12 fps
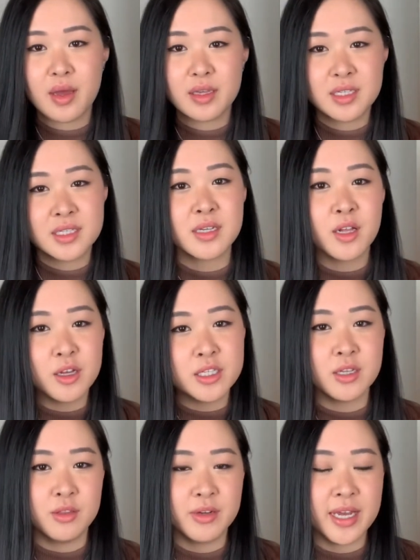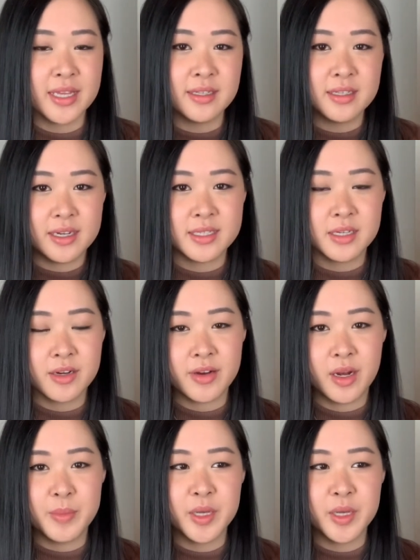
just a closer look at the Dyson Corrale,